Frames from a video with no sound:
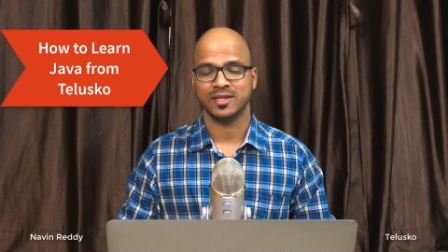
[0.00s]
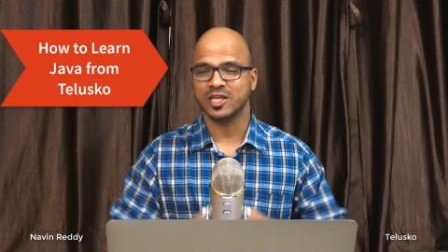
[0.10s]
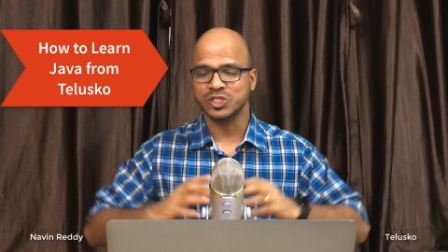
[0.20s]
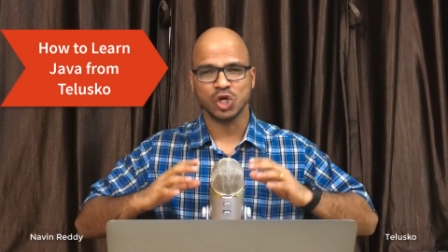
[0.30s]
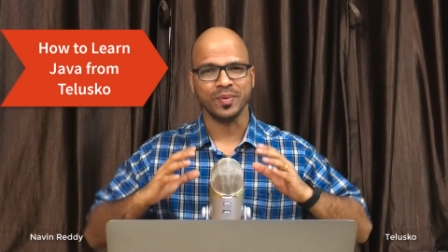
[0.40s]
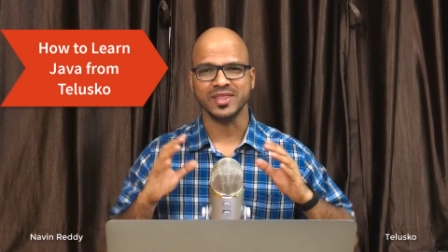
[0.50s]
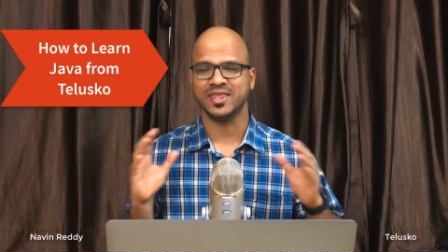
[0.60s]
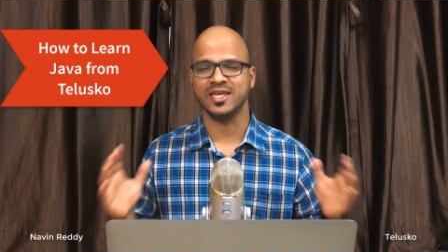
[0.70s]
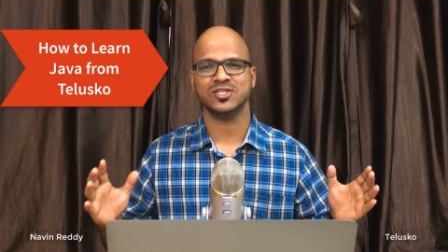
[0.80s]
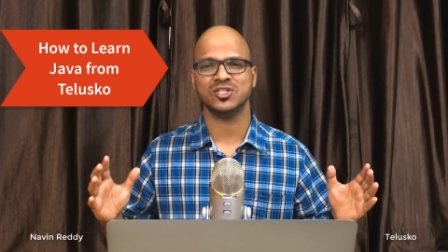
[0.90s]
There are so many
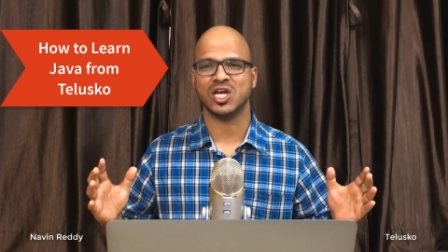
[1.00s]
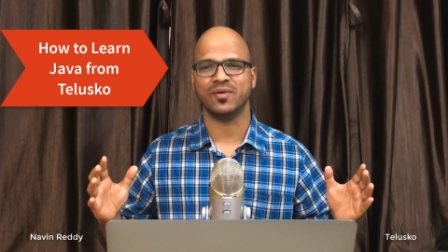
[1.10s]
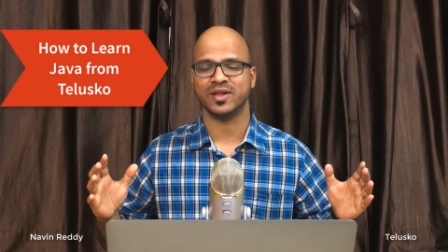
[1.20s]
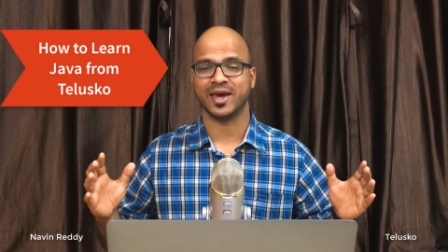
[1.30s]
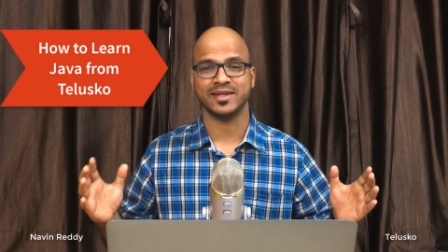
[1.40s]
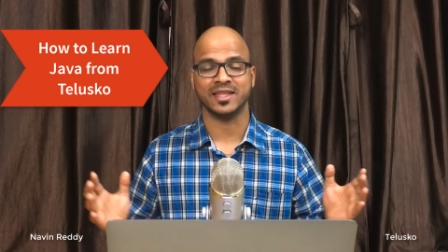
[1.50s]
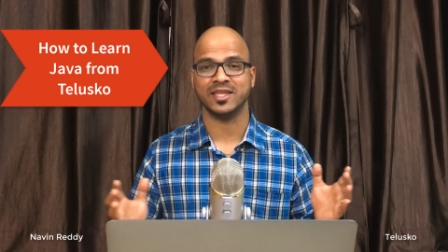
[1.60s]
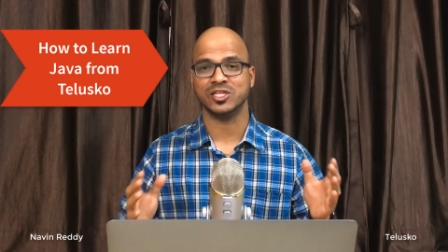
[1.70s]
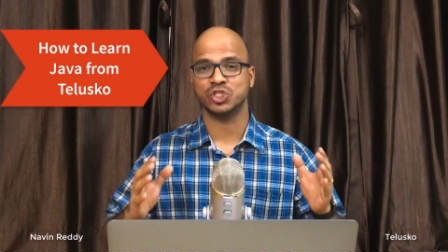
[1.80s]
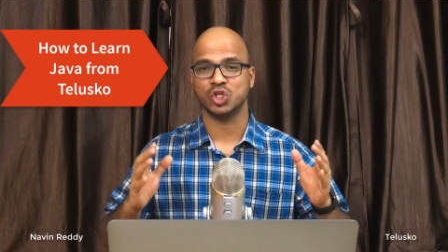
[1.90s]
things in Java, right?
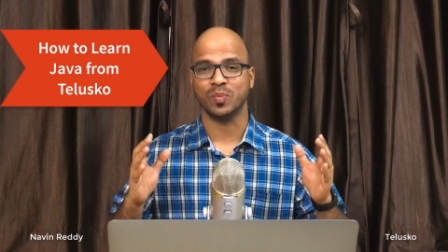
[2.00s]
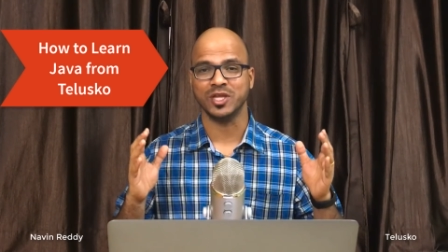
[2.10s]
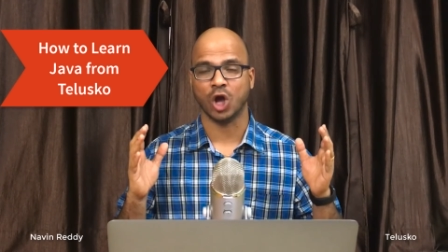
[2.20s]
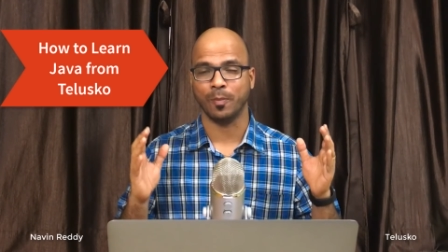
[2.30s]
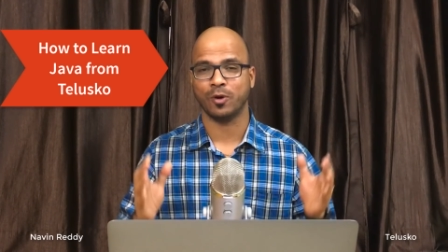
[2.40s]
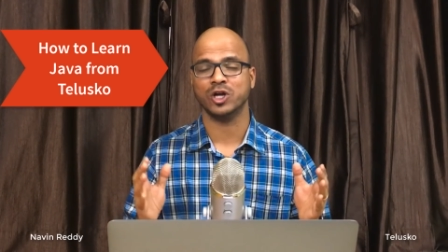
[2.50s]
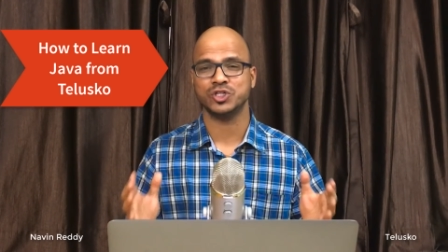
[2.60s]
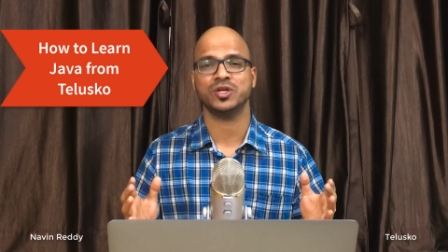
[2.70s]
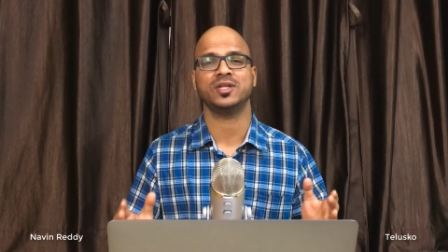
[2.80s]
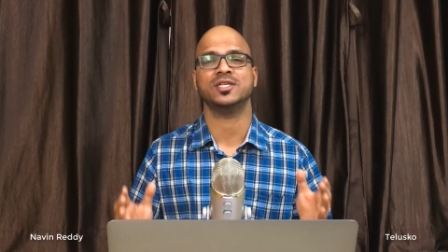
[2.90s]
And there are so many
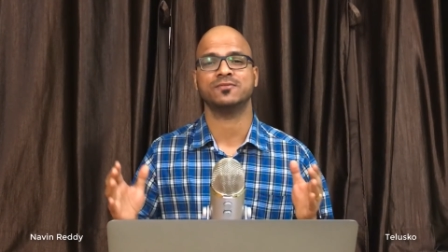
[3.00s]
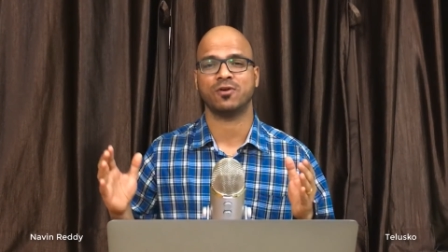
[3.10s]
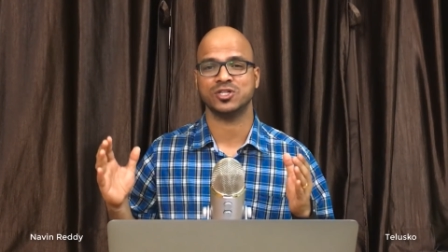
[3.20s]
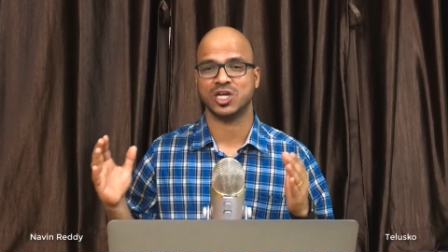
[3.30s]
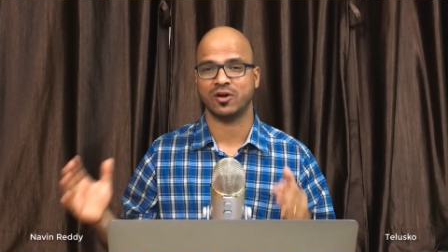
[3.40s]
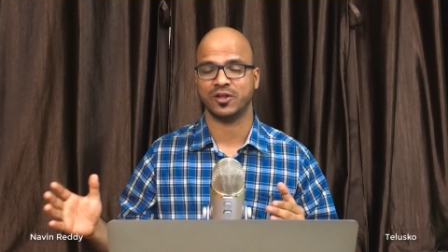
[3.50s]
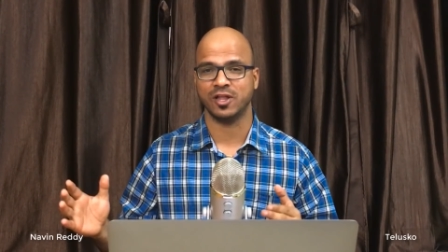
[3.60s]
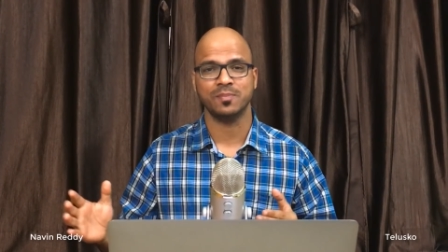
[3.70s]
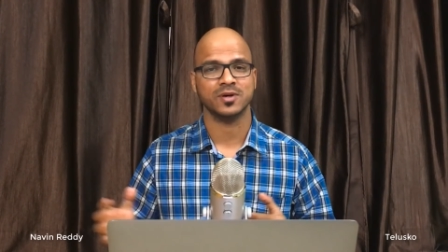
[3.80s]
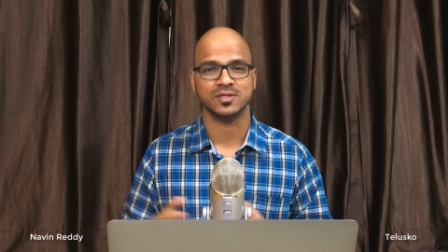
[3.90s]
opportunities for Java
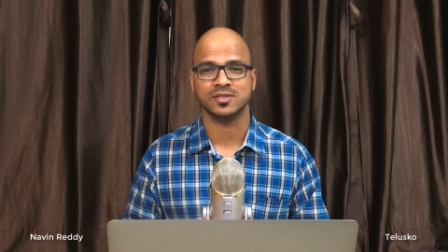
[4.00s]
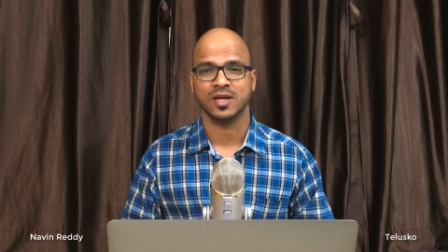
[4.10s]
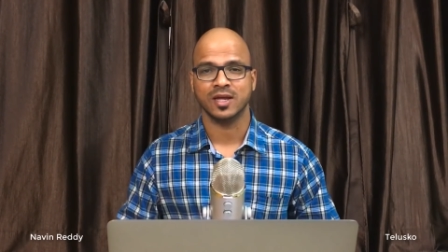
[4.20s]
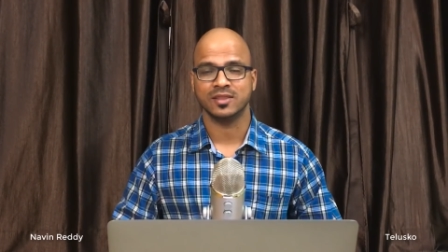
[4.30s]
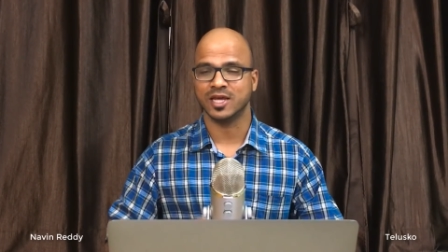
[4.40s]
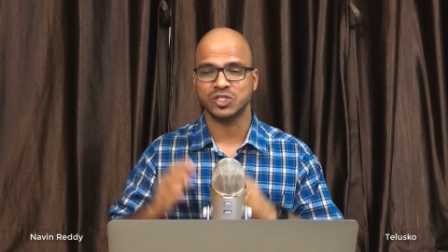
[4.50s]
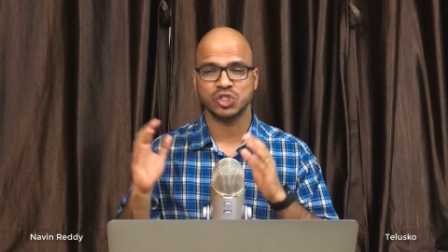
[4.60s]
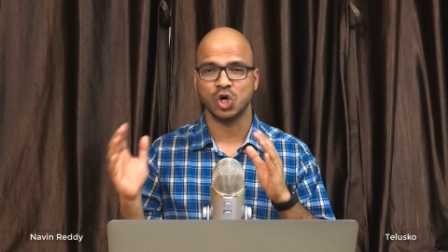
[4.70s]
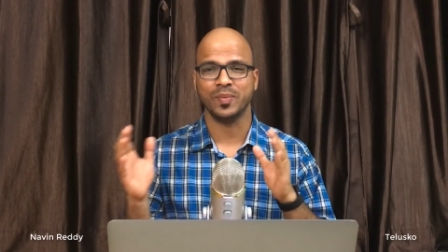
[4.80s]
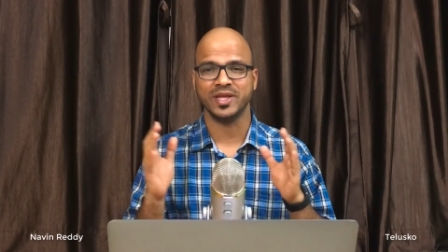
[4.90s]
developers. There are
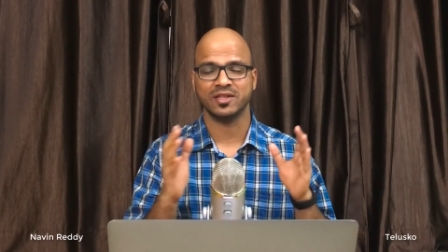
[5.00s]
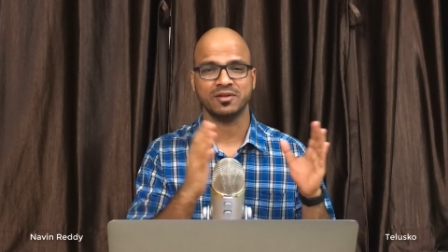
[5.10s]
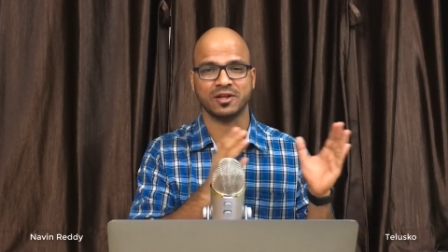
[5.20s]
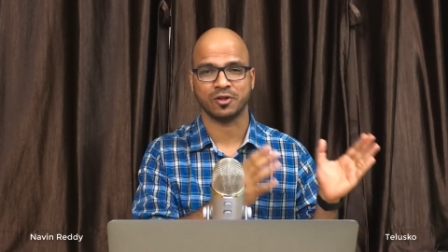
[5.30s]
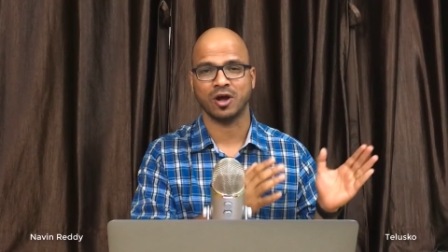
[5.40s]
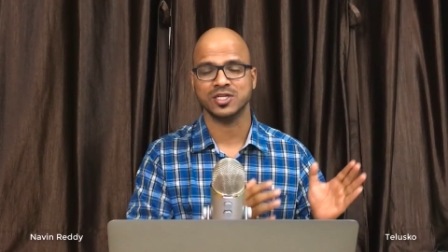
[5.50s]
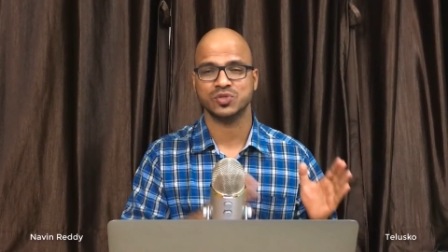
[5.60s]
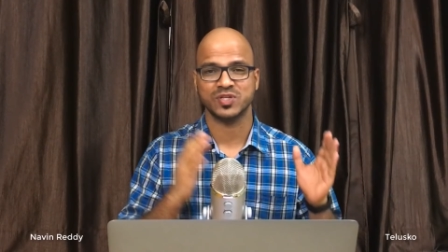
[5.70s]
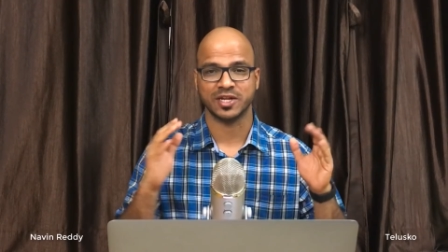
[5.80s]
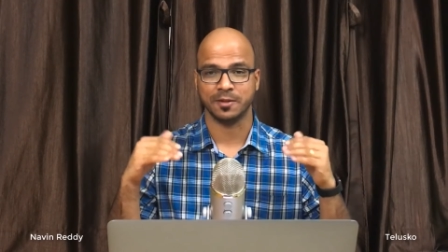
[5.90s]
so many other
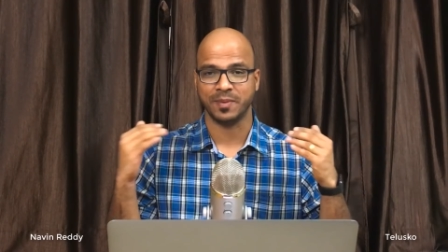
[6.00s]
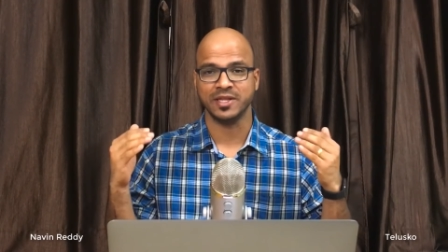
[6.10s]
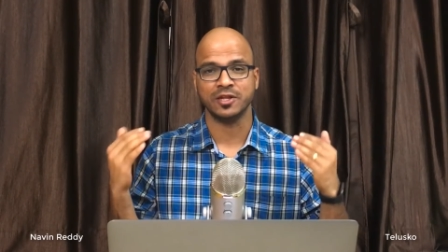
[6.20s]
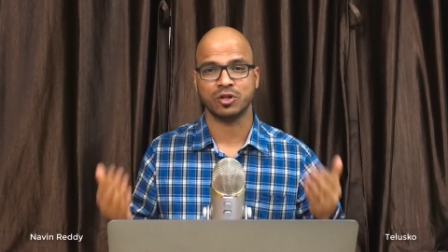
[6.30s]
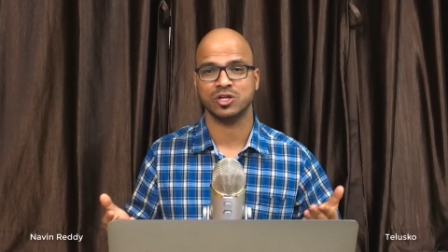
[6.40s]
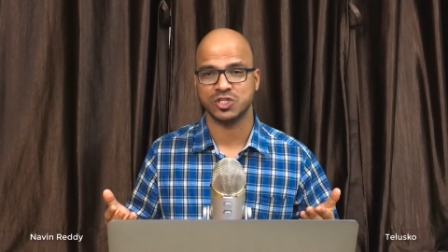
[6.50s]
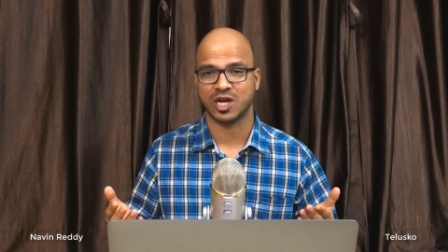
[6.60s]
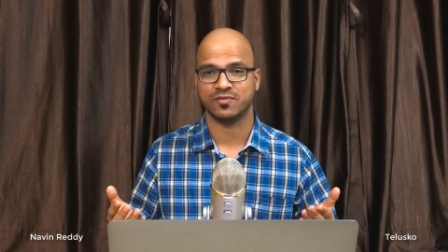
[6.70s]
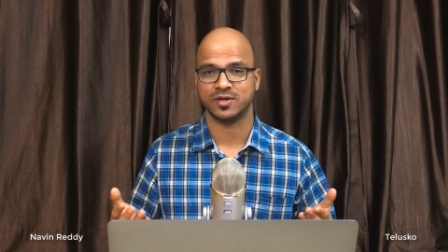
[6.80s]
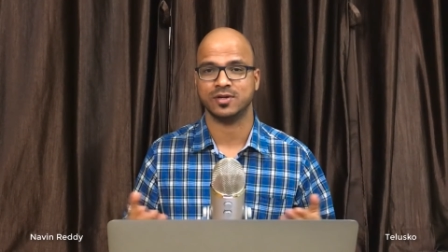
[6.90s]
technologies which are dependent on
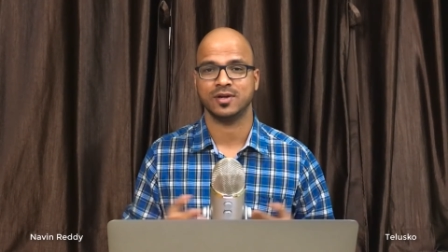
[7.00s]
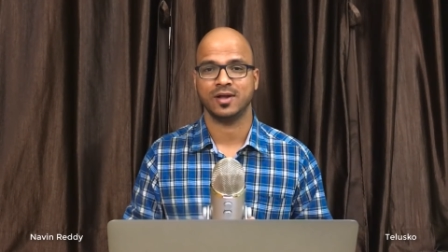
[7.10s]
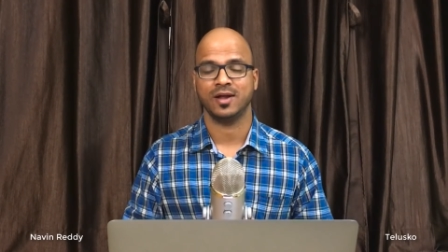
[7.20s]
Java.